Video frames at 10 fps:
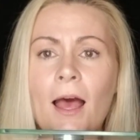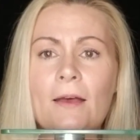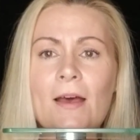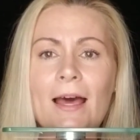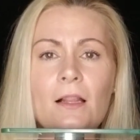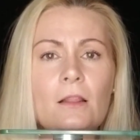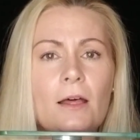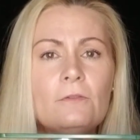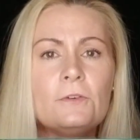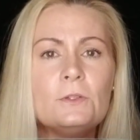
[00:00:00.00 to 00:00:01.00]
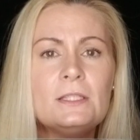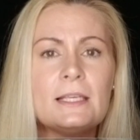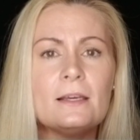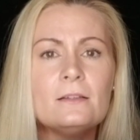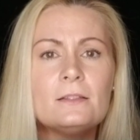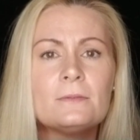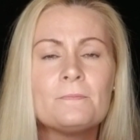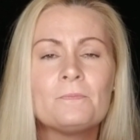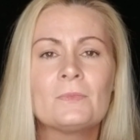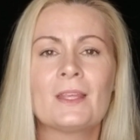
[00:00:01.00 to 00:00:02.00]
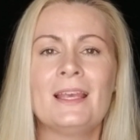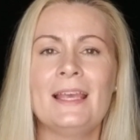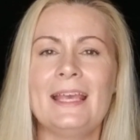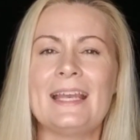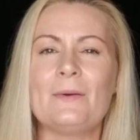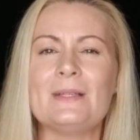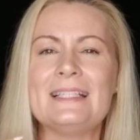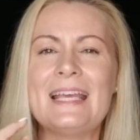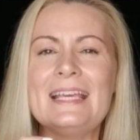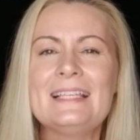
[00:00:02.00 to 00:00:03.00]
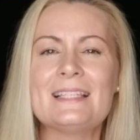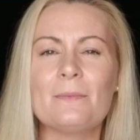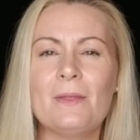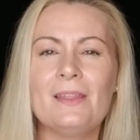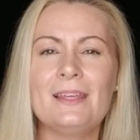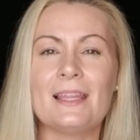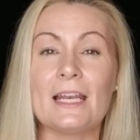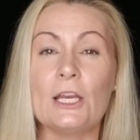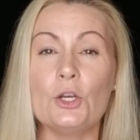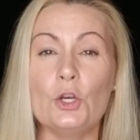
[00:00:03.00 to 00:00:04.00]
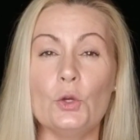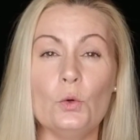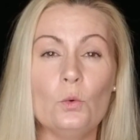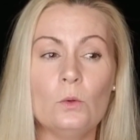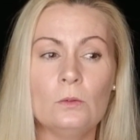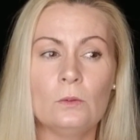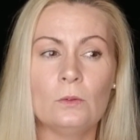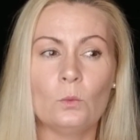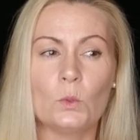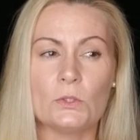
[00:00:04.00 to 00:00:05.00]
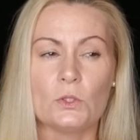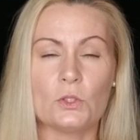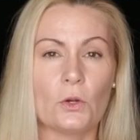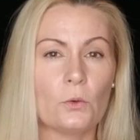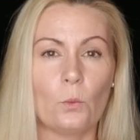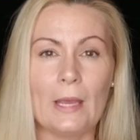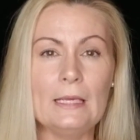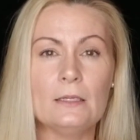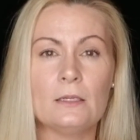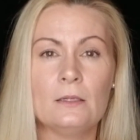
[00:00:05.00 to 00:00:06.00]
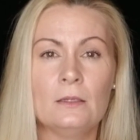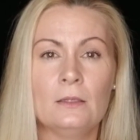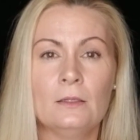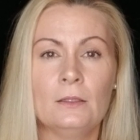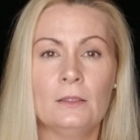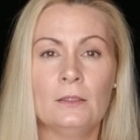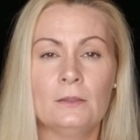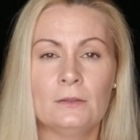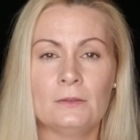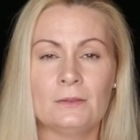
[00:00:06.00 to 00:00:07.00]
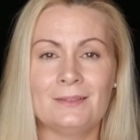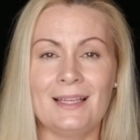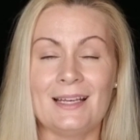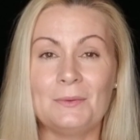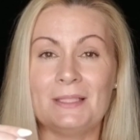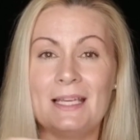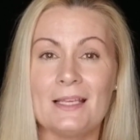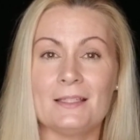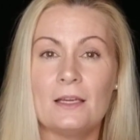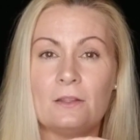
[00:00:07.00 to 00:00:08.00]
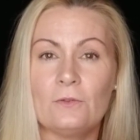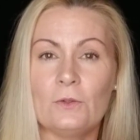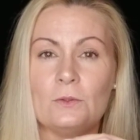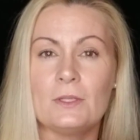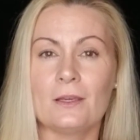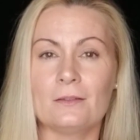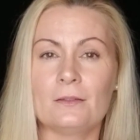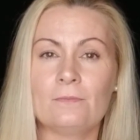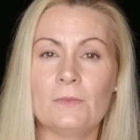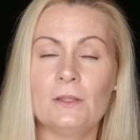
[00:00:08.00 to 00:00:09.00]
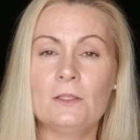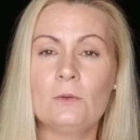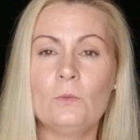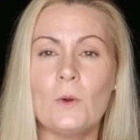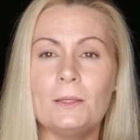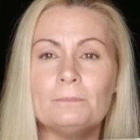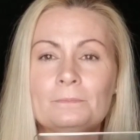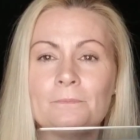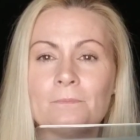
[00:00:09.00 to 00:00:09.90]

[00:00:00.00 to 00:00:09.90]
I've had a lot of food scales, and I would take something that I knew was a certain weight, and I would test out the food scales. And this one won.